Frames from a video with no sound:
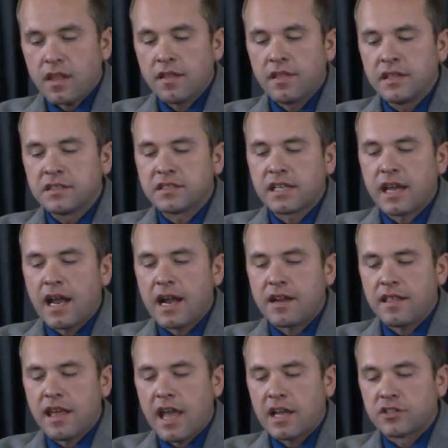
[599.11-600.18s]
And then said I to
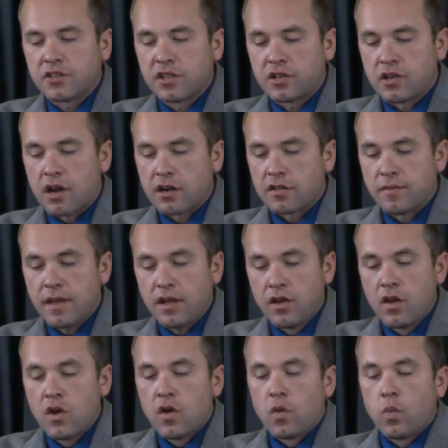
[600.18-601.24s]
the angel that talked with
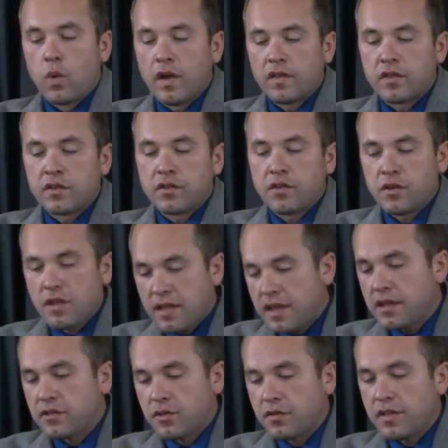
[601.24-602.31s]
me, whither
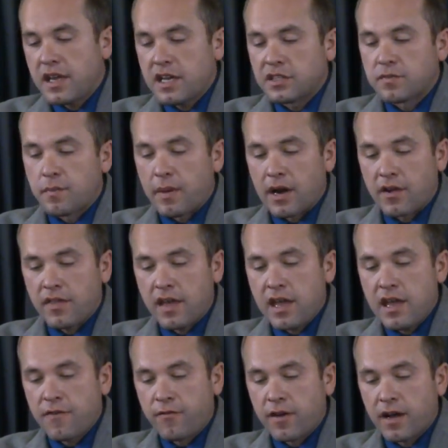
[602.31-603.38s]
do these bear
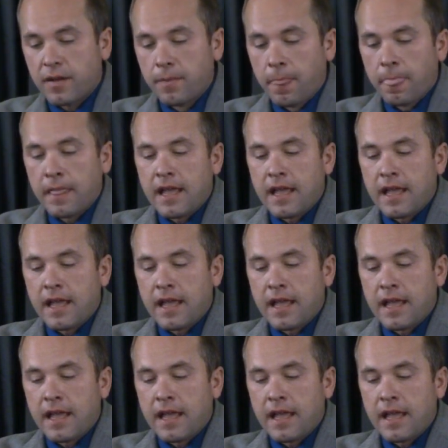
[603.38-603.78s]
the ephah?